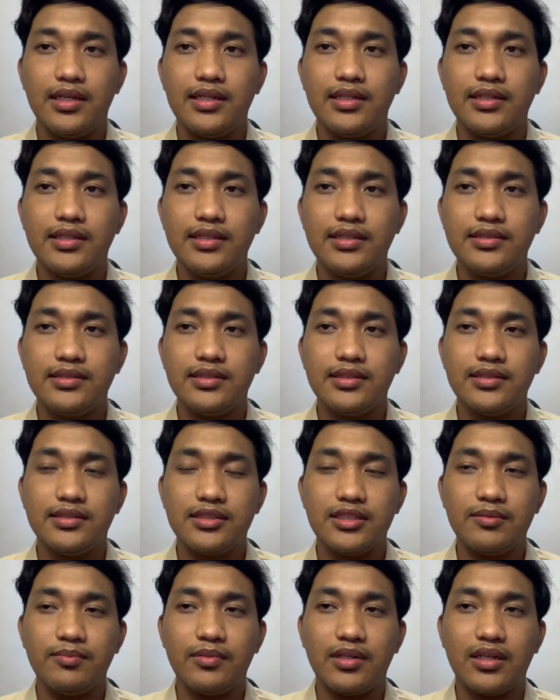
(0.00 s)
These
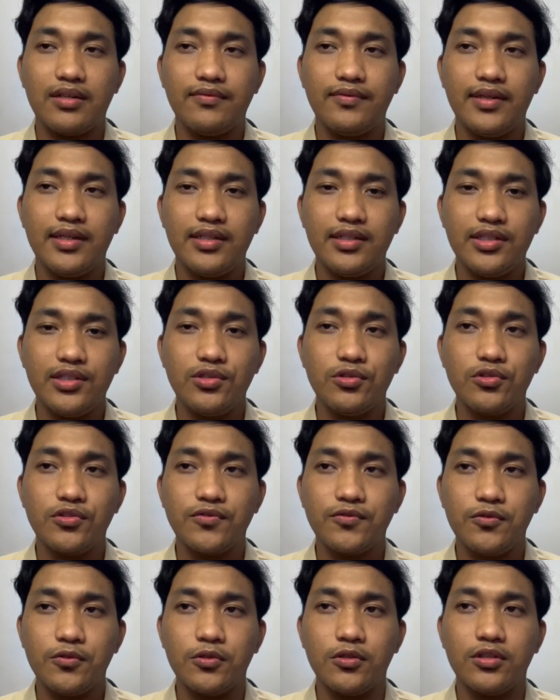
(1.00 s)
systems are very
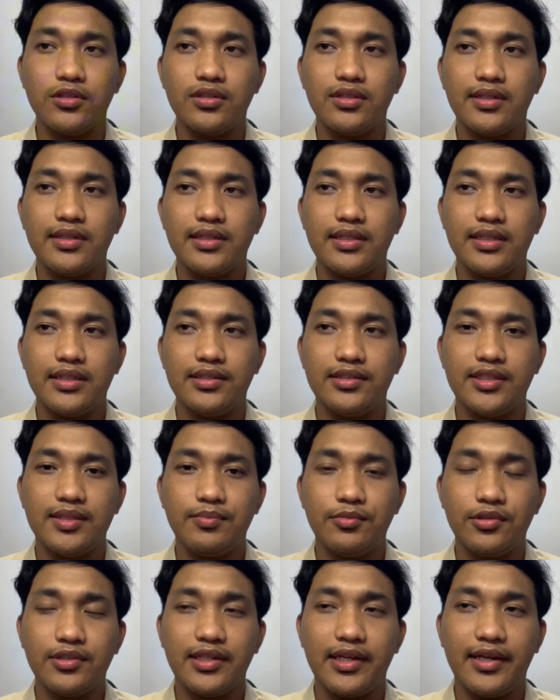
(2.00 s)
useful in
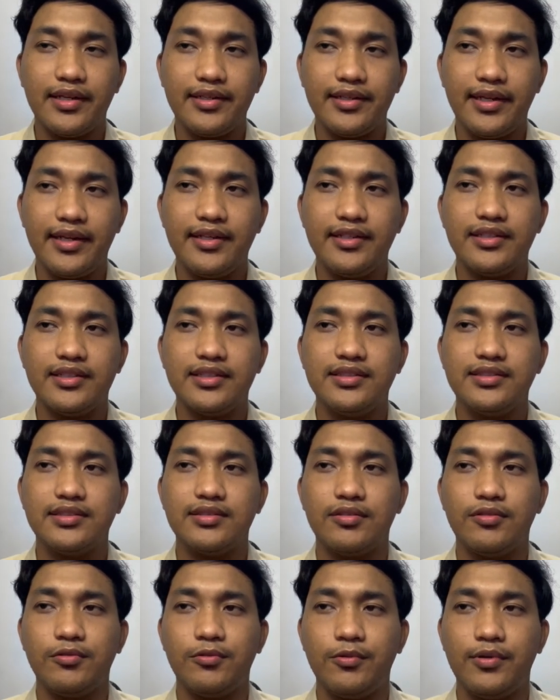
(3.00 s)
remote areas
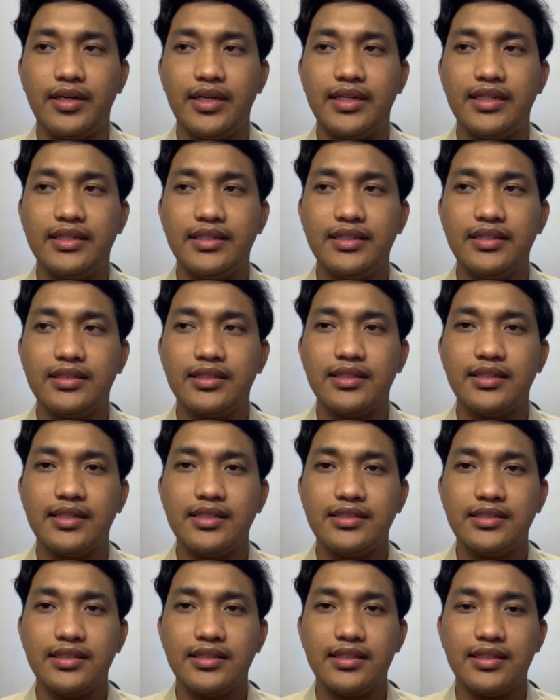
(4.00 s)
where grid
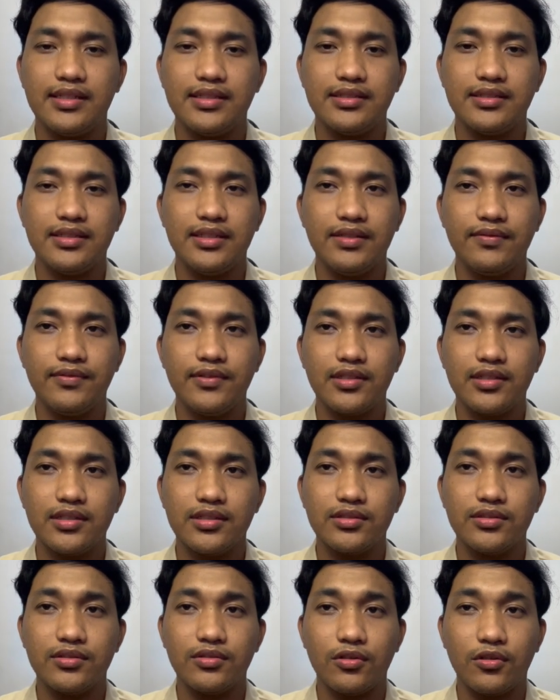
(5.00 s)
connection is
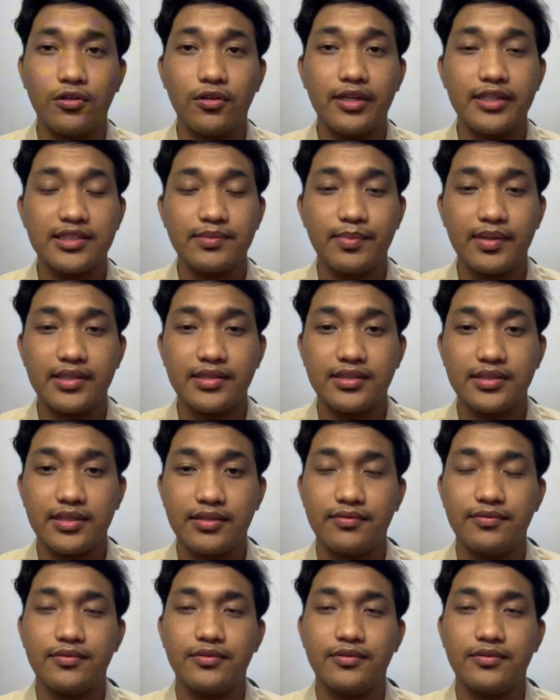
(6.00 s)
difficult or expensive.